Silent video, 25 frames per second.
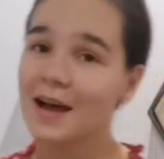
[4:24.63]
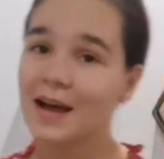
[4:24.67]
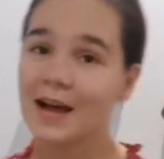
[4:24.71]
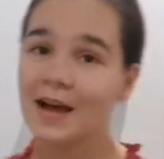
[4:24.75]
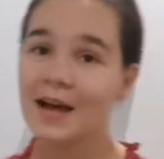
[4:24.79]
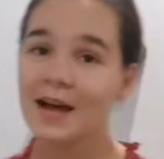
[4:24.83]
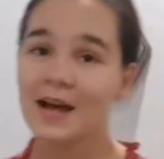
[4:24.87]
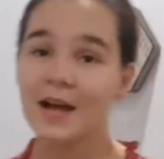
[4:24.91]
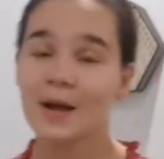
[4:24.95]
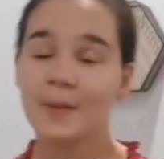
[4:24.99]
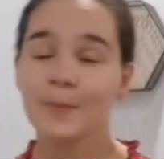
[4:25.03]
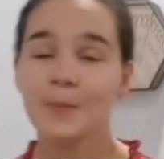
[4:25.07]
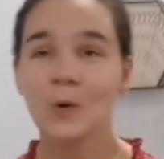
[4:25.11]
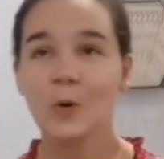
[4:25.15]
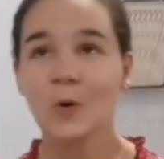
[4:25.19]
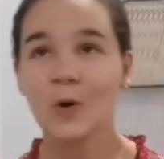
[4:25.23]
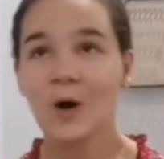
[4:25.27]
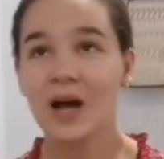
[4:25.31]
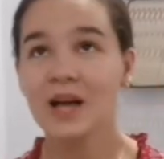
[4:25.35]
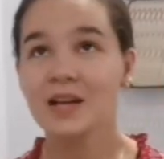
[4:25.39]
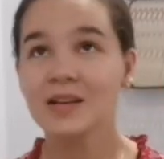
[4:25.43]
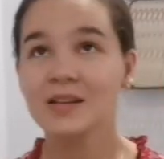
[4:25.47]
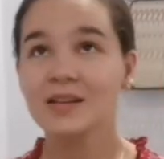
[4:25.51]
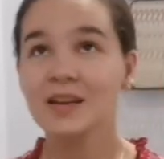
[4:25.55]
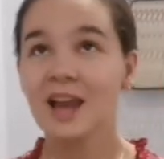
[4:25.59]
Or
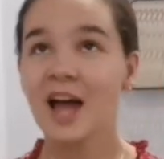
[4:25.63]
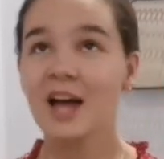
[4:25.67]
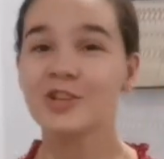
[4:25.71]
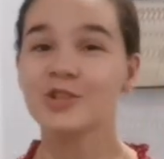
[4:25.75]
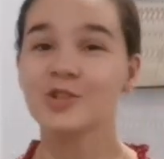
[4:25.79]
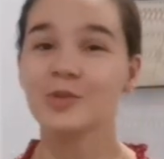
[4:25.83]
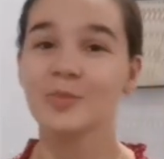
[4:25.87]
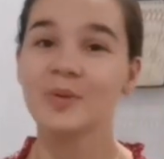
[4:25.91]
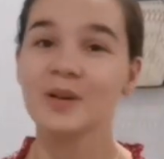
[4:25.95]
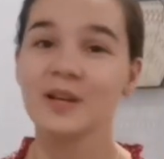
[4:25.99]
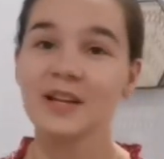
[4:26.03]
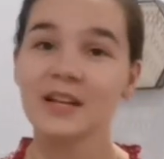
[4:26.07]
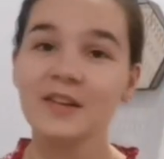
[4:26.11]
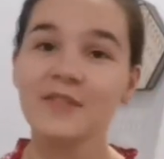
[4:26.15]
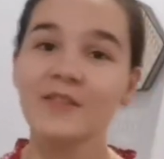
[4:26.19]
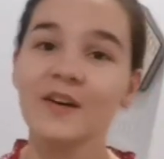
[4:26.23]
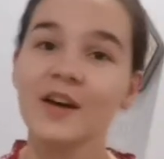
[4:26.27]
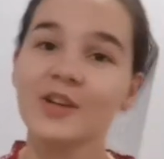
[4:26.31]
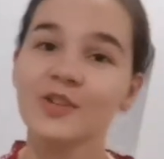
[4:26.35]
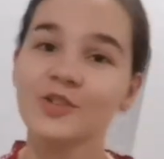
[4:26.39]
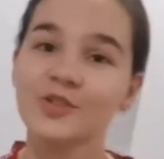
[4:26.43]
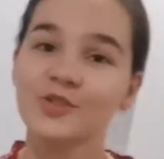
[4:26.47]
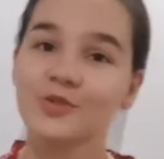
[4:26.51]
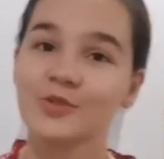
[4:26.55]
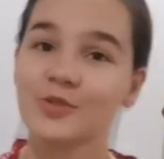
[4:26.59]
I like to believe
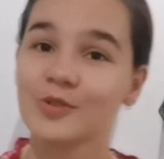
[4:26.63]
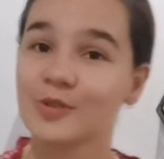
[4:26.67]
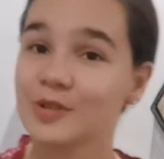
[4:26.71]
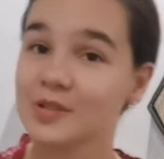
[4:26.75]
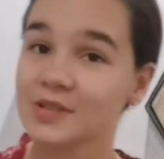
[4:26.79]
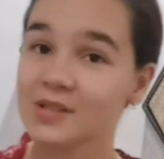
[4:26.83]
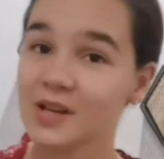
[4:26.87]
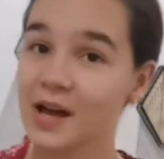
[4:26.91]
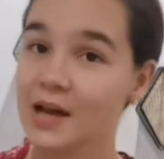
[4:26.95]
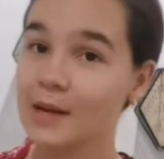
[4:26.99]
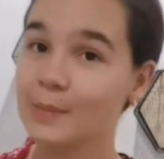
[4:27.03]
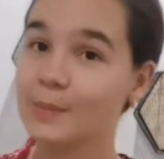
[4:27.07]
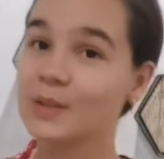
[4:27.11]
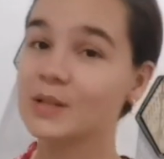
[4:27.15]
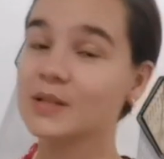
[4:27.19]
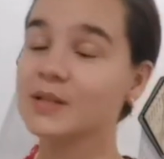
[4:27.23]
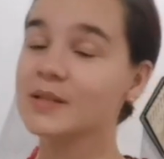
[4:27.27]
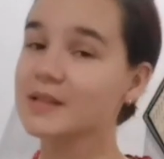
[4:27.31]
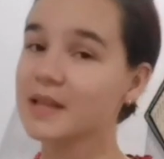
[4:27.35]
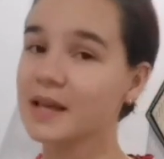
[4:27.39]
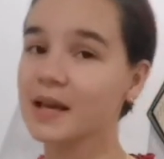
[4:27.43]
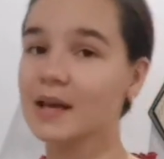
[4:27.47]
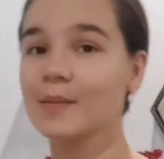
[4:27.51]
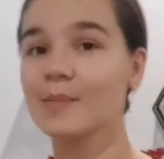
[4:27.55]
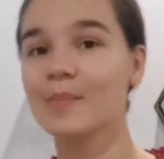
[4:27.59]
I used to do assignments
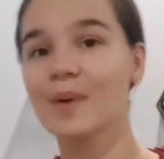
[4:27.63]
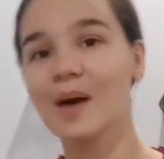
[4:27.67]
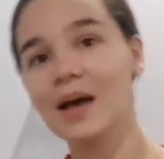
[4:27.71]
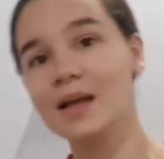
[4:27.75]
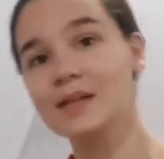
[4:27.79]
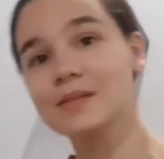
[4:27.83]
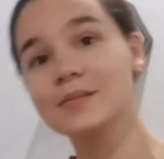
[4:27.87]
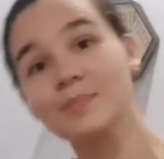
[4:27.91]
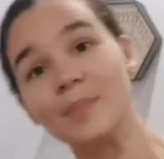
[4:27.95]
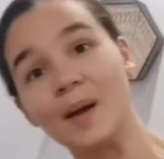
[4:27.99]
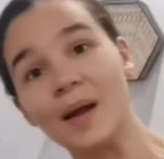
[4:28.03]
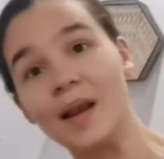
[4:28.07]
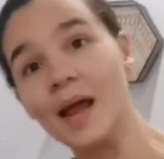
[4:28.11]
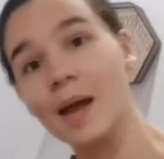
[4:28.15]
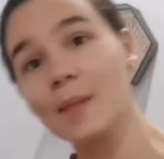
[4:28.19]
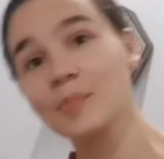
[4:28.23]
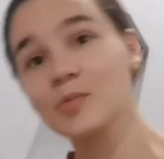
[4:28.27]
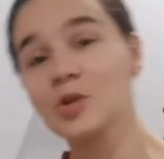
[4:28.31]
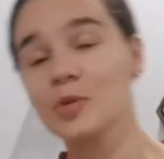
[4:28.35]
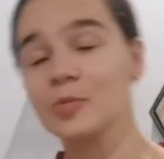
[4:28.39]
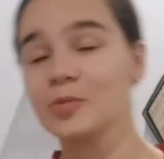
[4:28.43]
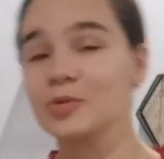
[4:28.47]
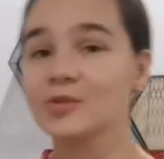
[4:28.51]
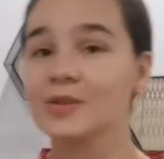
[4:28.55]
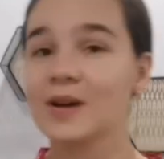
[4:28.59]
there, but my
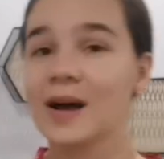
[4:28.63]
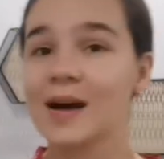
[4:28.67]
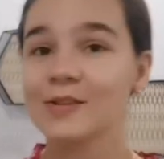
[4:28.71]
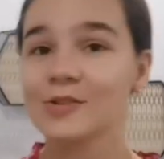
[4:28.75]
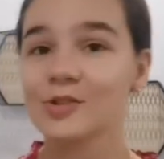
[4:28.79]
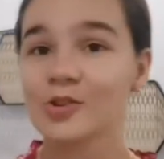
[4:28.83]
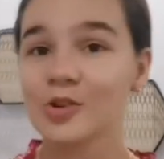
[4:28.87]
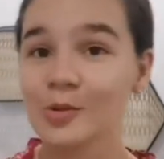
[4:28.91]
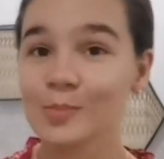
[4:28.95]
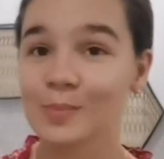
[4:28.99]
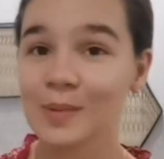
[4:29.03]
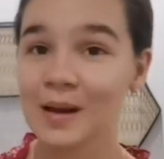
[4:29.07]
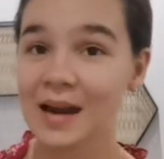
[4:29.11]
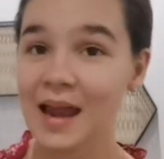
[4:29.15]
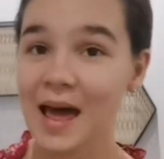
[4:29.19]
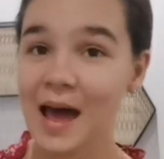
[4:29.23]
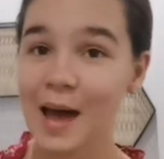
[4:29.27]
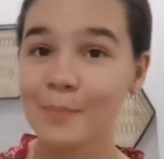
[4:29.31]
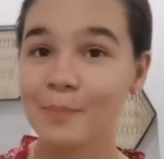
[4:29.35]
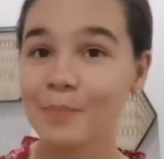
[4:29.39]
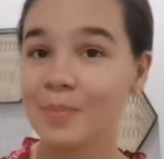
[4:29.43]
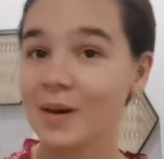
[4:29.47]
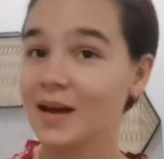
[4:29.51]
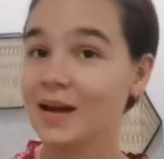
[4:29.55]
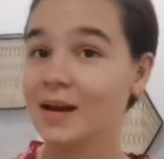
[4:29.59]
laptop was out and on my
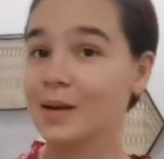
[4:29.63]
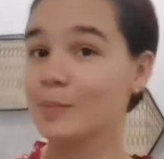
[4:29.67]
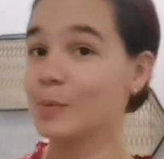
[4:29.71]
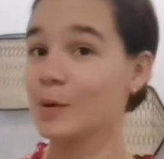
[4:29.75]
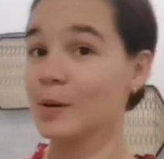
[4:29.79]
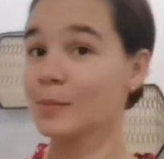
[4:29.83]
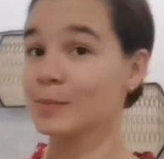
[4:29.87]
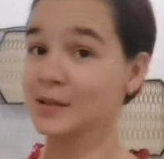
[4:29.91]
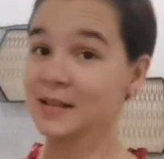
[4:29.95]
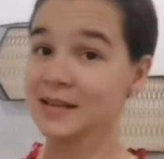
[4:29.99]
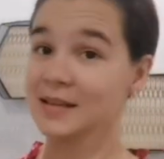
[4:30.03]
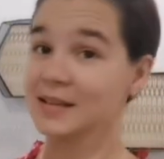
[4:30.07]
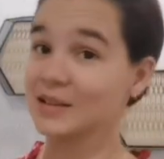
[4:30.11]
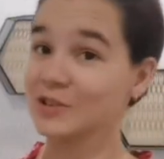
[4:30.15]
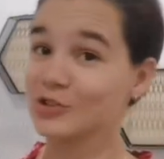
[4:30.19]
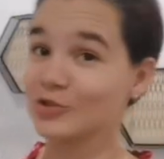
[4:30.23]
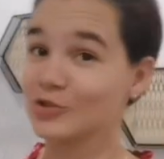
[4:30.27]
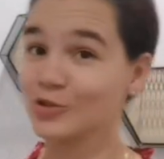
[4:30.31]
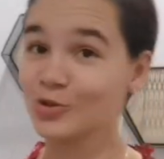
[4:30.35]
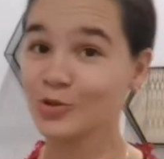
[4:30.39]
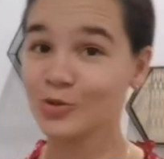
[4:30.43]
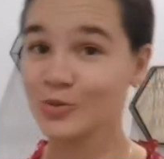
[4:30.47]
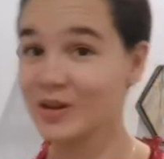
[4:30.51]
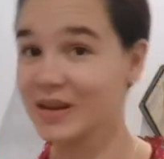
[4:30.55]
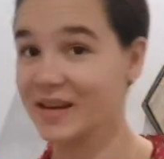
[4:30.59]
lap, but I probably didn't
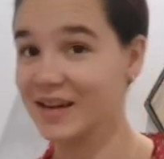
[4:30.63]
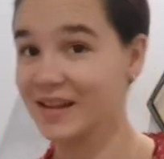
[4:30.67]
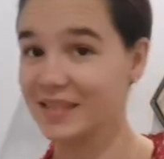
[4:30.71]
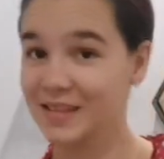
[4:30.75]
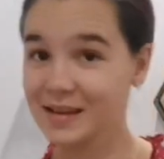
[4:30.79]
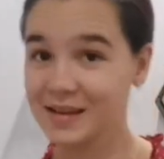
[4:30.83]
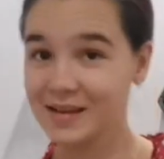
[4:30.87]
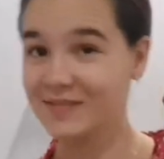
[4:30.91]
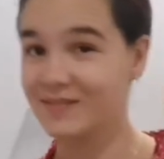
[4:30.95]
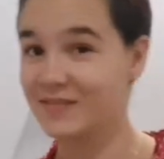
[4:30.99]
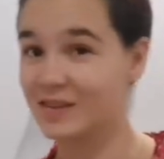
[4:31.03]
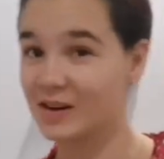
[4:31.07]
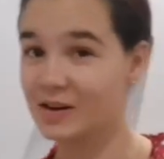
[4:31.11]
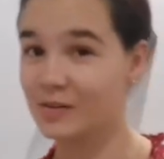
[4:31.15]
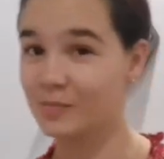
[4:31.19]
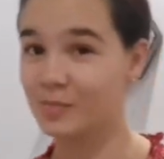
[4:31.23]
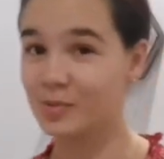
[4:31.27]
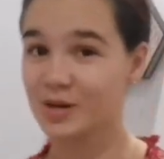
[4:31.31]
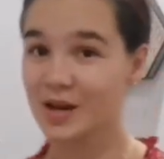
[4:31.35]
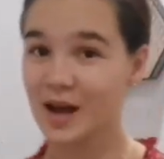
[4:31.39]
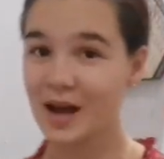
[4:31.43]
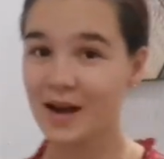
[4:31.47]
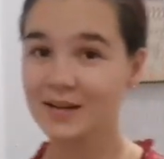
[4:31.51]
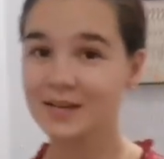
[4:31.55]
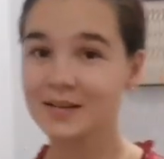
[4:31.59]
do anything very
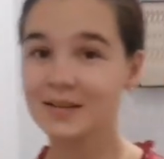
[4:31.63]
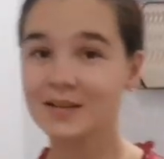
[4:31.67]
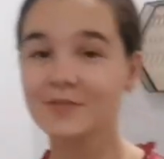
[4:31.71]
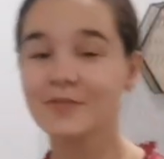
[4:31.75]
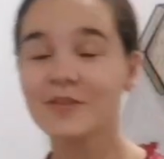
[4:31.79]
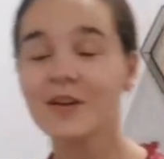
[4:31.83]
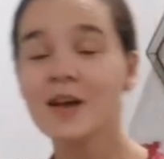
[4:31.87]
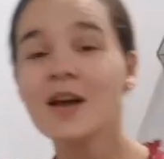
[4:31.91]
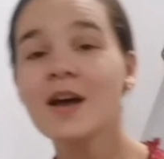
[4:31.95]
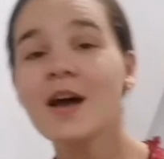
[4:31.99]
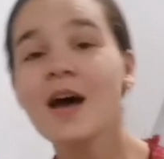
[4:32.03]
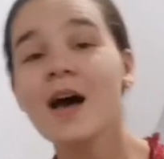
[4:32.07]
productive.